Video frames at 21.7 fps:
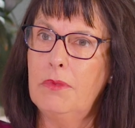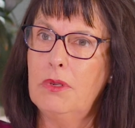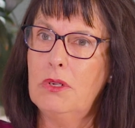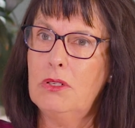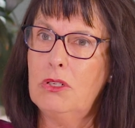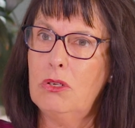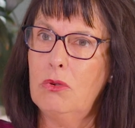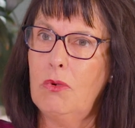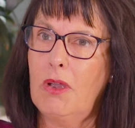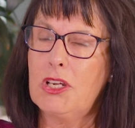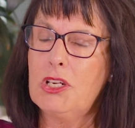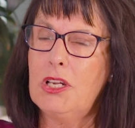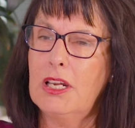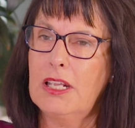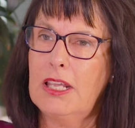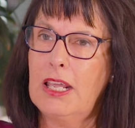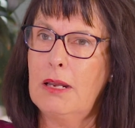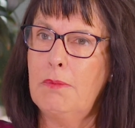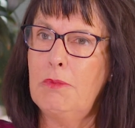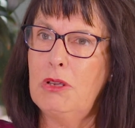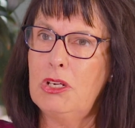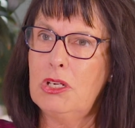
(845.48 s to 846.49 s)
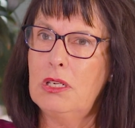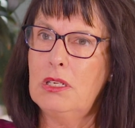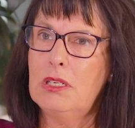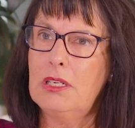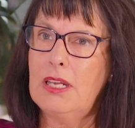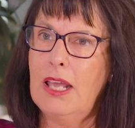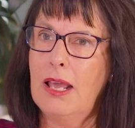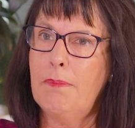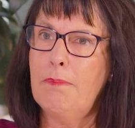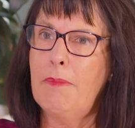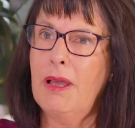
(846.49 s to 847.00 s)
to actually get emissions
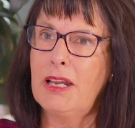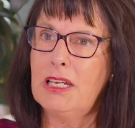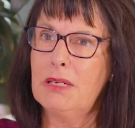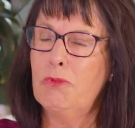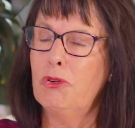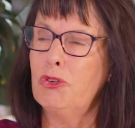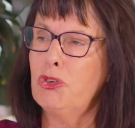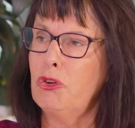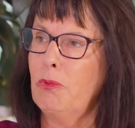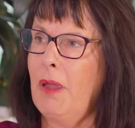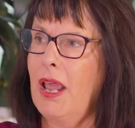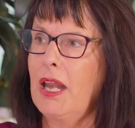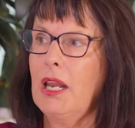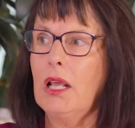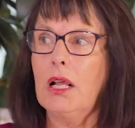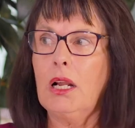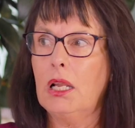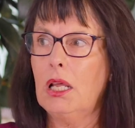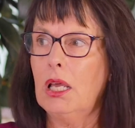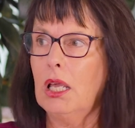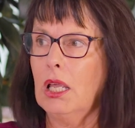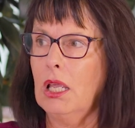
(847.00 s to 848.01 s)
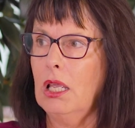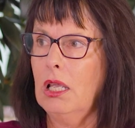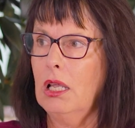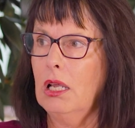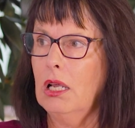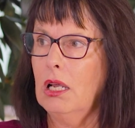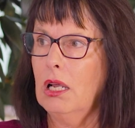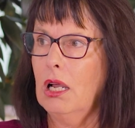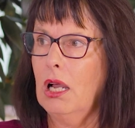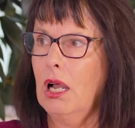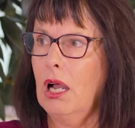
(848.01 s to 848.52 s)
down much more dramatically
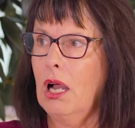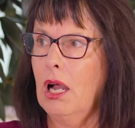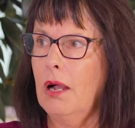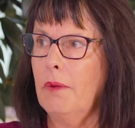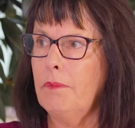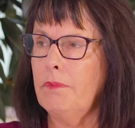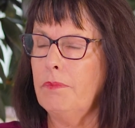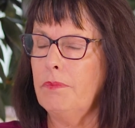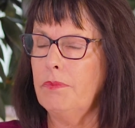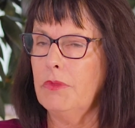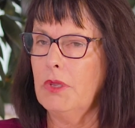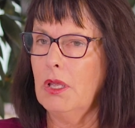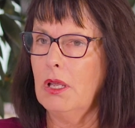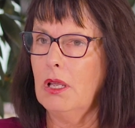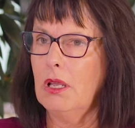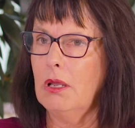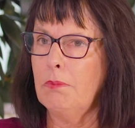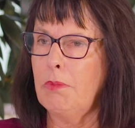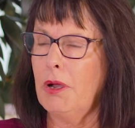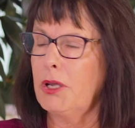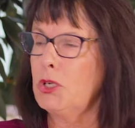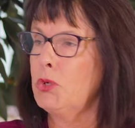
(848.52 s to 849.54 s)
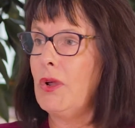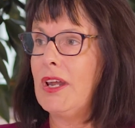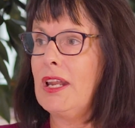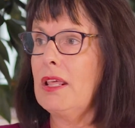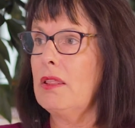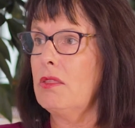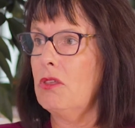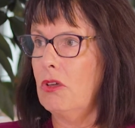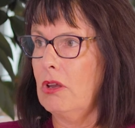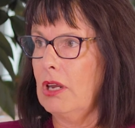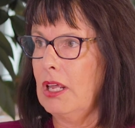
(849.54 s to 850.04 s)
by
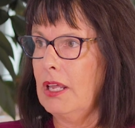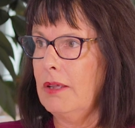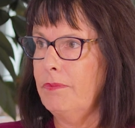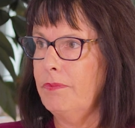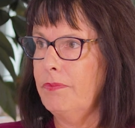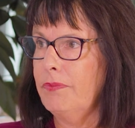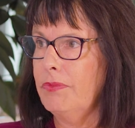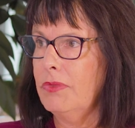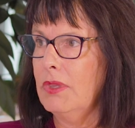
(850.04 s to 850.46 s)
2030.